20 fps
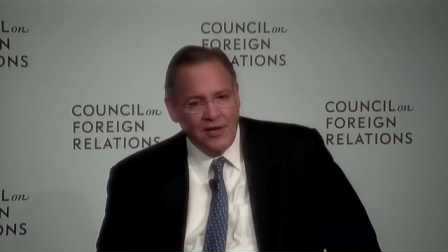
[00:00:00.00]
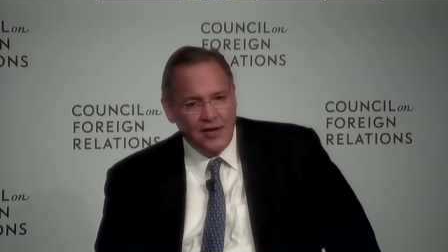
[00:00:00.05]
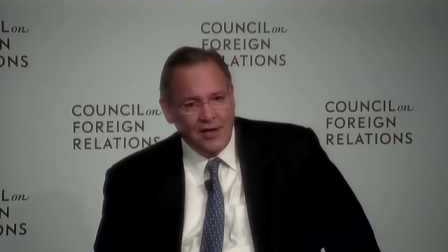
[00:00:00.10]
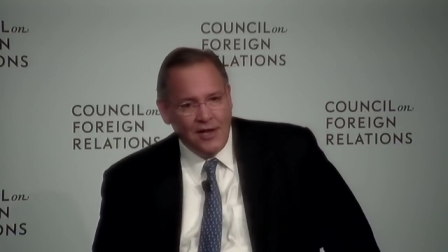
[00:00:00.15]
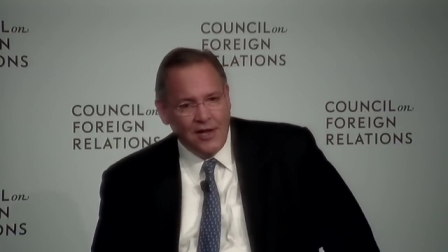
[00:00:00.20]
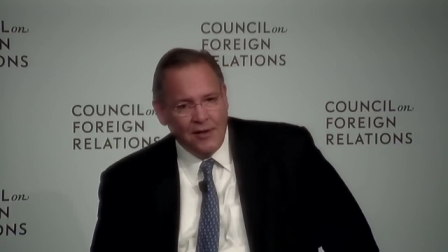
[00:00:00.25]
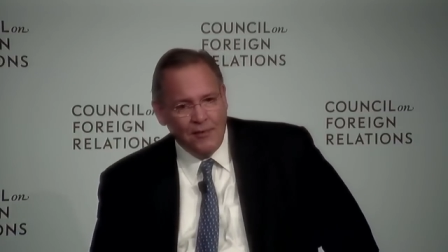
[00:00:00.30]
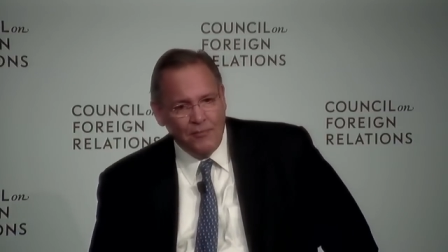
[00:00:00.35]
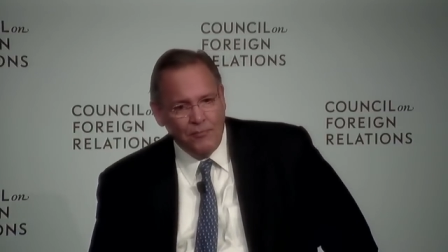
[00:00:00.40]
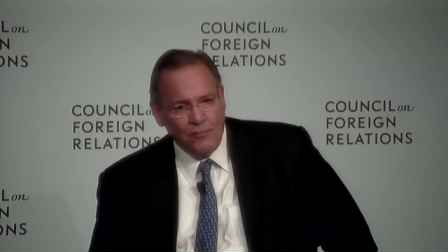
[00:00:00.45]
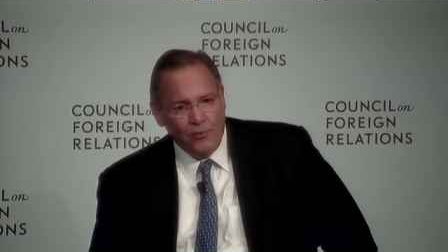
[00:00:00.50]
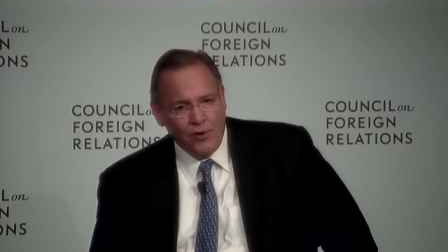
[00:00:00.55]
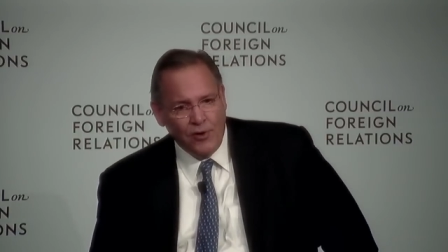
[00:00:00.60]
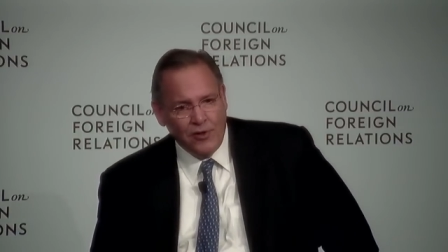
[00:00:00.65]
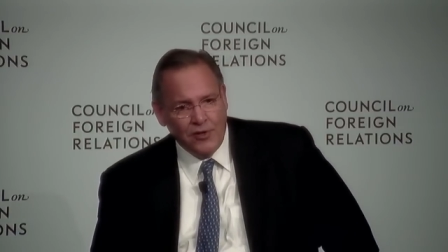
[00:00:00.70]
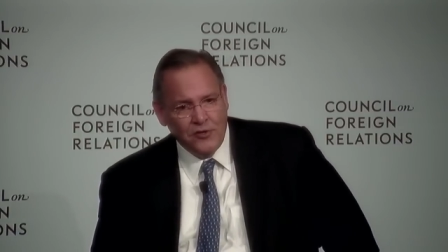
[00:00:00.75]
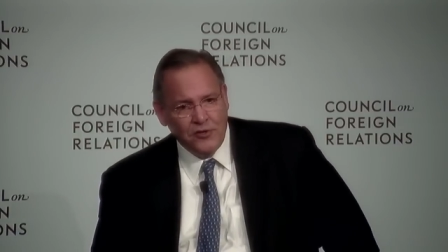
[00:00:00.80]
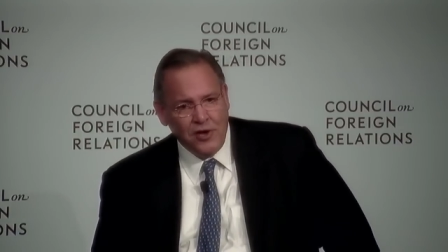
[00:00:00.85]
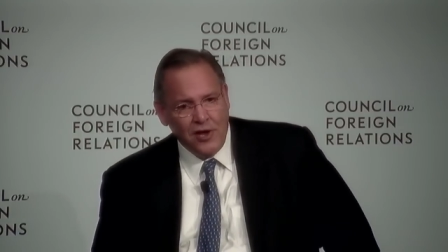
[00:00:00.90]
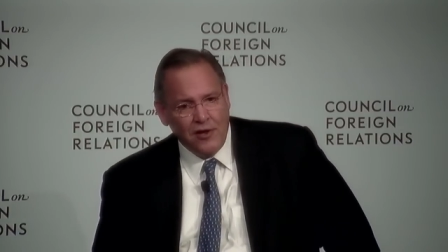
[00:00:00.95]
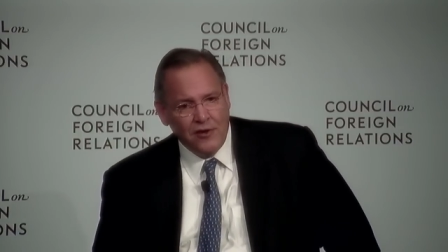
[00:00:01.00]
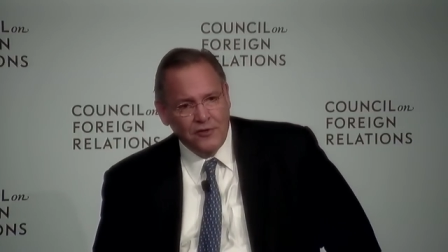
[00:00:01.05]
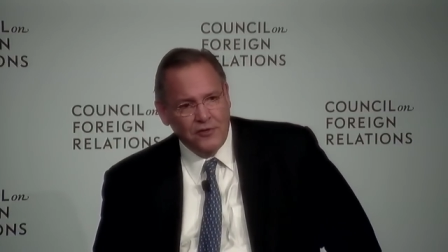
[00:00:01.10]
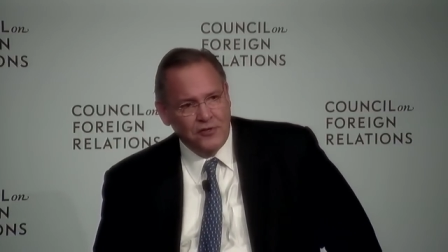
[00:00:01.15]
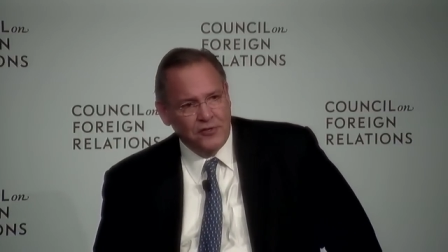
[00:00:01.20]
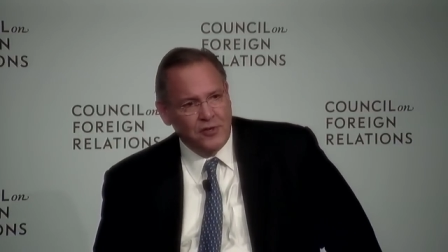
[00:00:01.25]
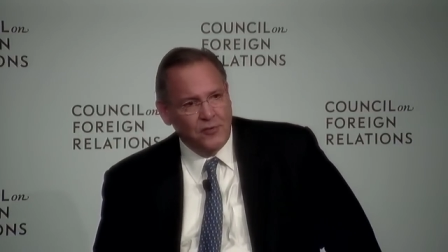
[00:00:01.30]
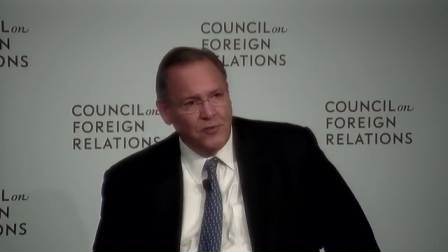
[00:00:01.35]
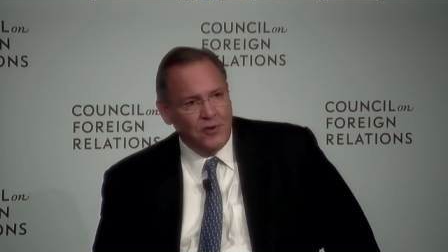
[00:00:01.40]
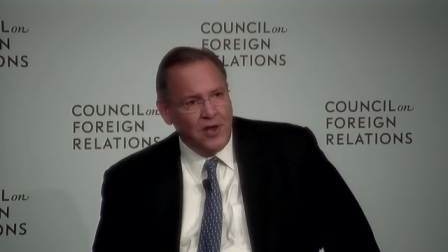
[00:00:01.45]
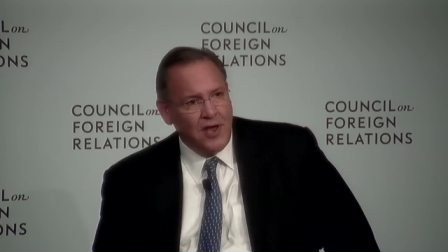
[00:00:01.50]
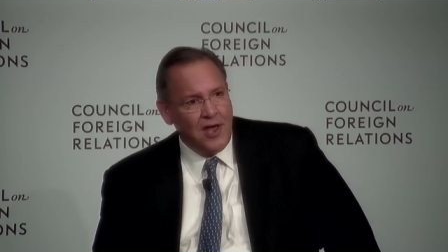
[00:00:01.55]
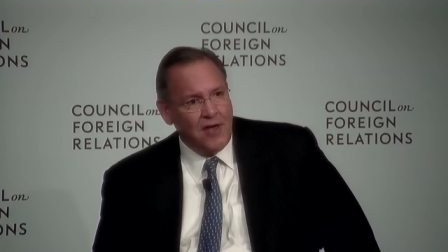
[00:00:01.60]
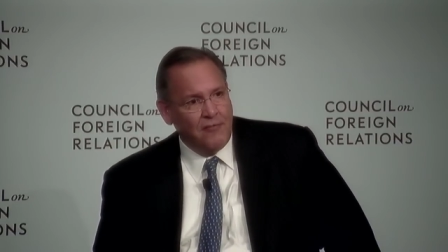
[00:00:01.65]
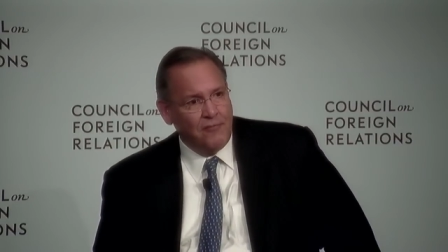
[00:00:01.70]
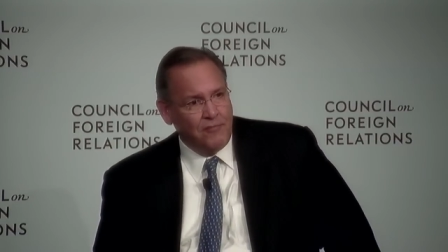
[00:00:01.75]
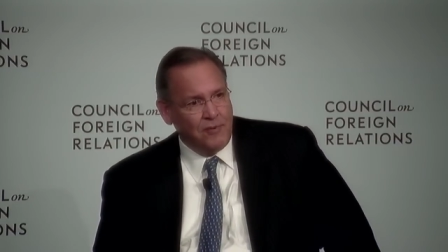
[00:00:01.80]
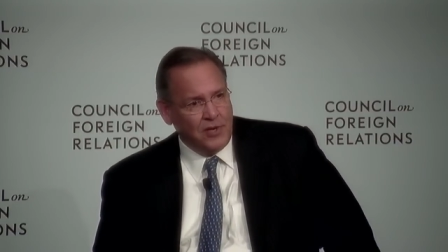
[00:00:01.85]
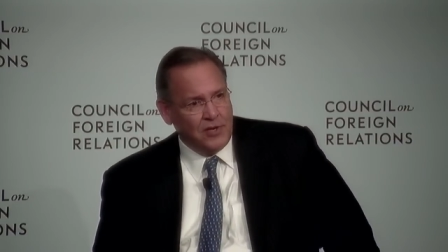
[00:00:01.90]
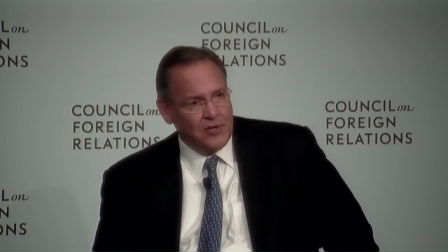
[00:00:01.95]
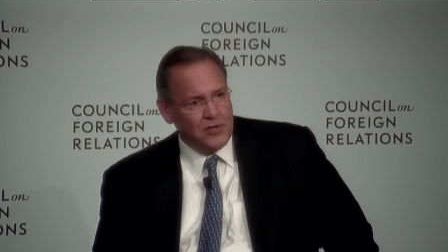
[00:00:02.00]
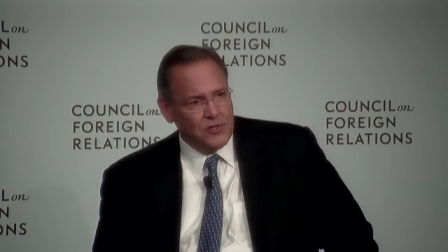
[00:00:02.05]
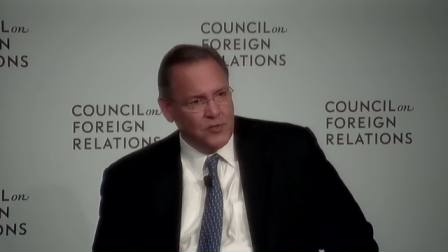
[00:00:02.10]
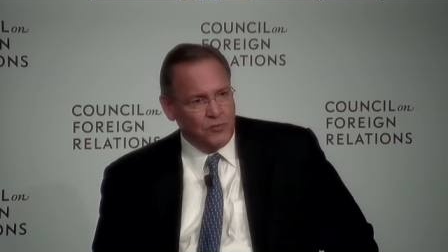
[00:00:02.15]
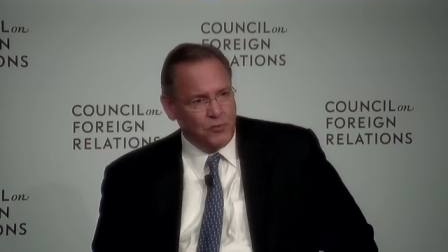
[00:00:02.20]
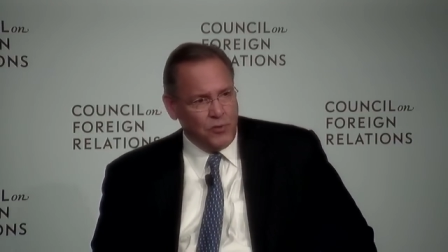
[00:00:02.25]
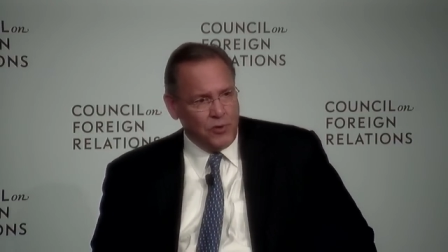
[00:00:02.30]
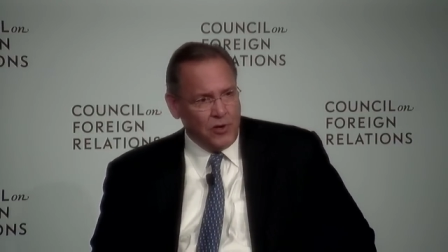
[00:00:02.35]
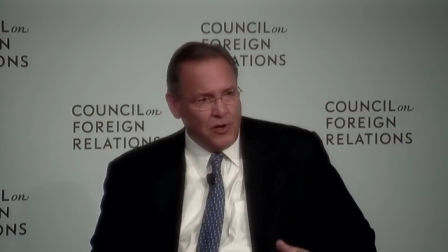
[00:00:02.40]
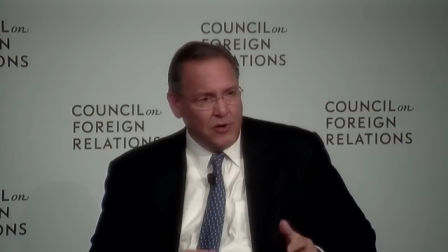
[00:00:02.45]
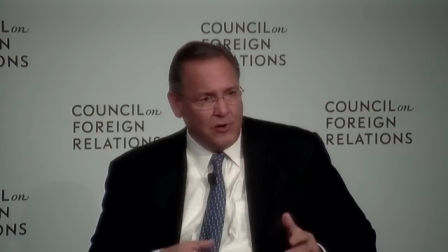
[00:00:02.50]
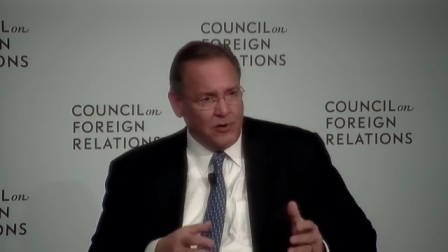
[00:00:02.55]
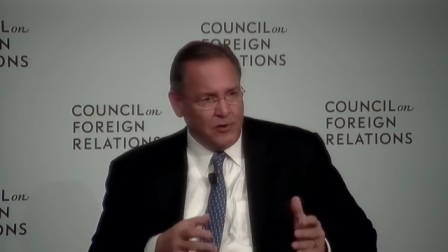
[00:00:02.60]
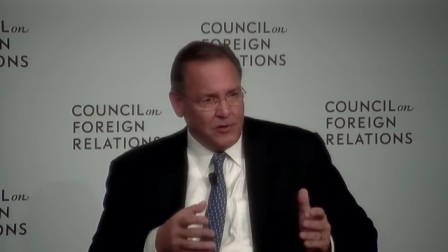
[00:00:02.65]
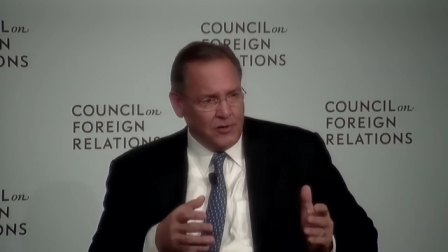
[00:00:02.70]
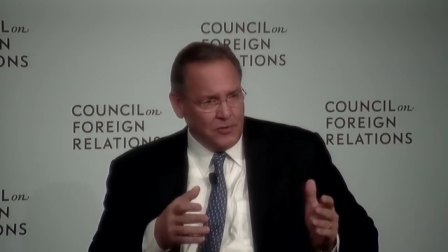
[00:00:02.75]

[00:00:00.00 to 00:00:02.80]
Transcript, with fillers: um, one of the challenges that we have, because we're,